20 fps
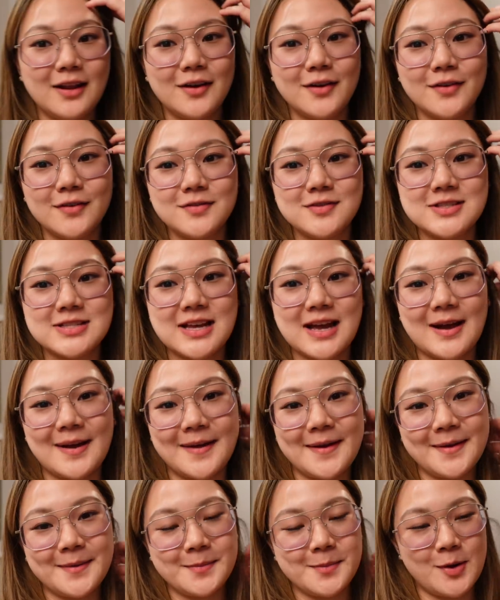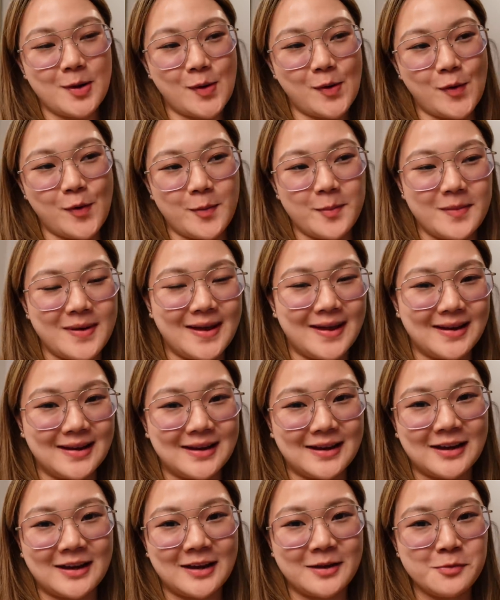loves, I am home and
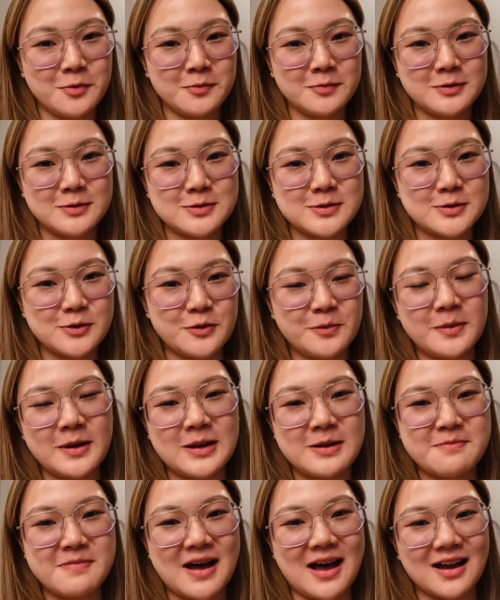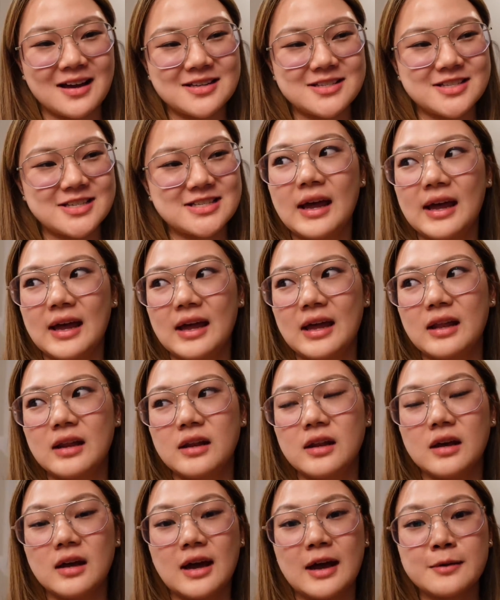I came home to so many packages.
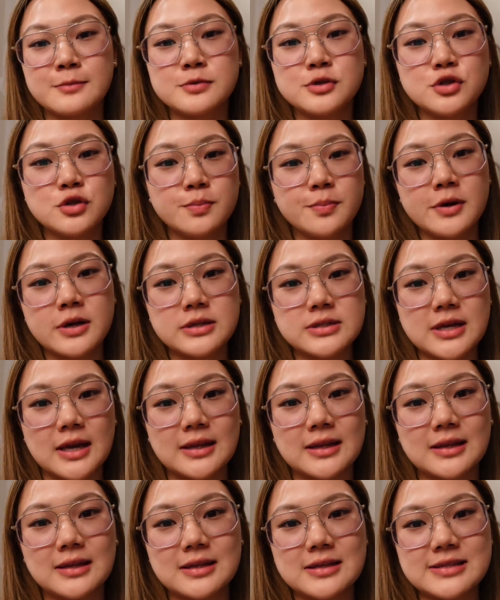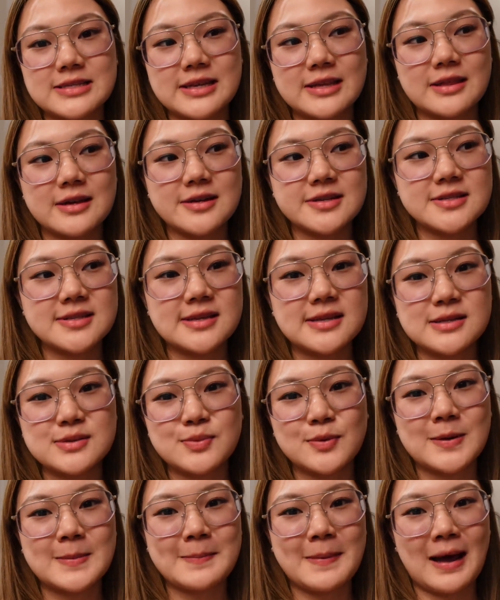And I'm super excited because there's
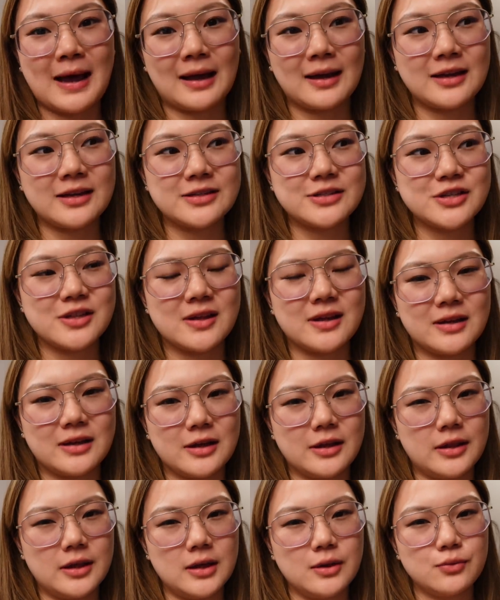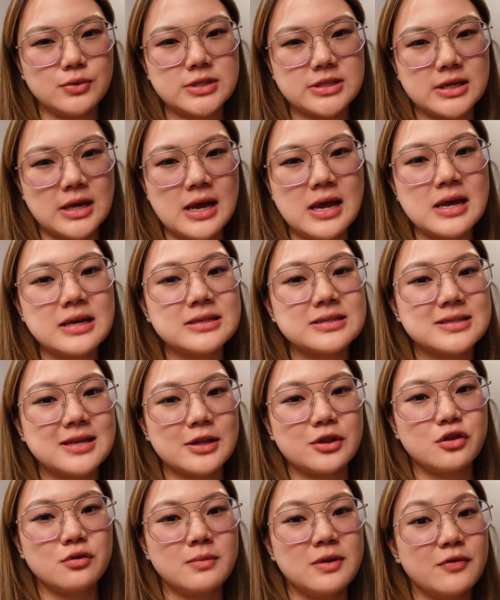this one package that I think was
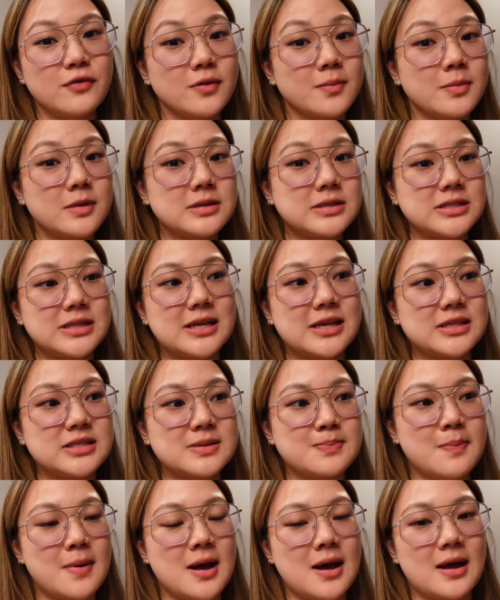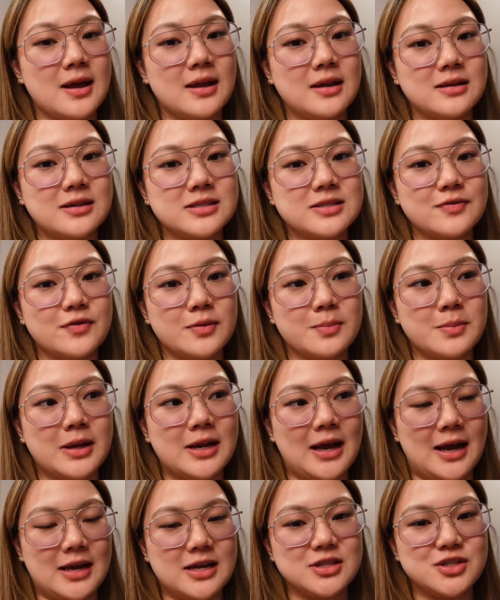sent to me from the States pa, and it's from
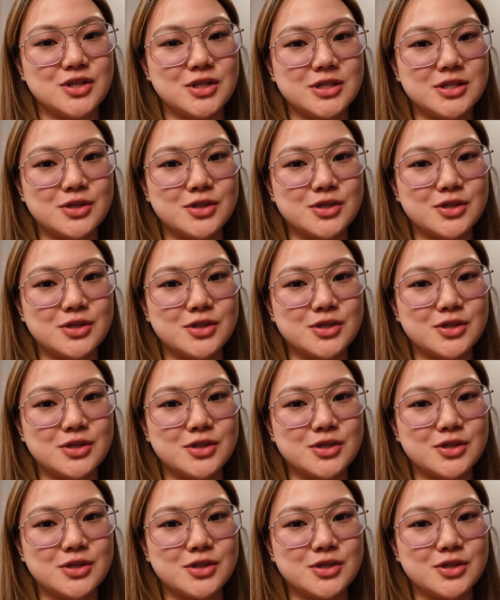an IG